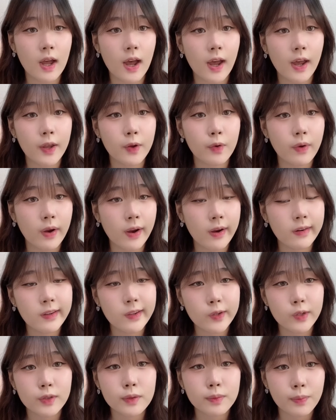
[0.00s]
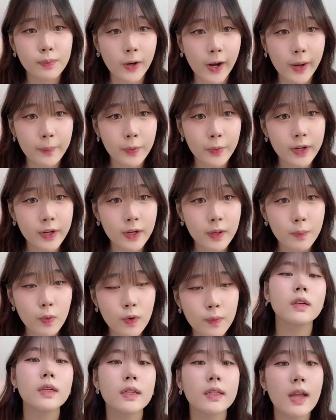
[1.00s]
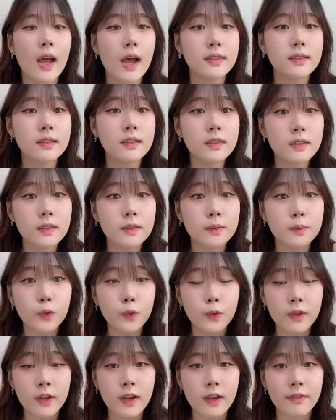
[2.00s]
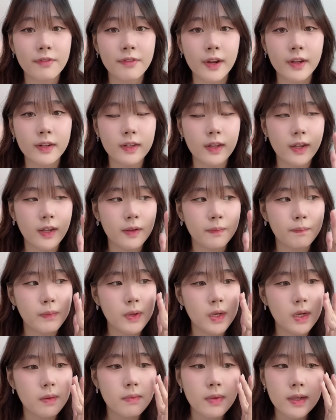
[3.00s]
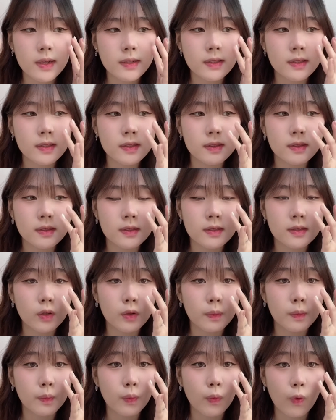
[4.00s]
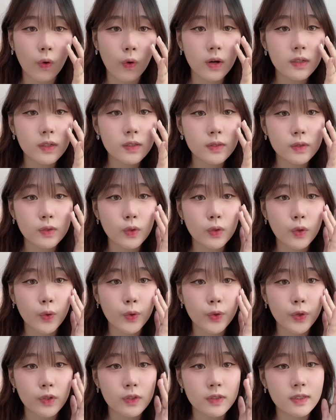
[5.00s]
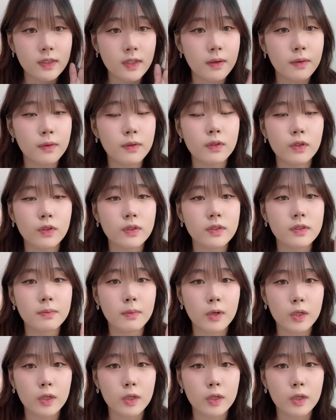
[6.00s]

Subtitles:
I rarely use primer anymore. It has this smoothing effect, like it minimizes your pores so your skin looks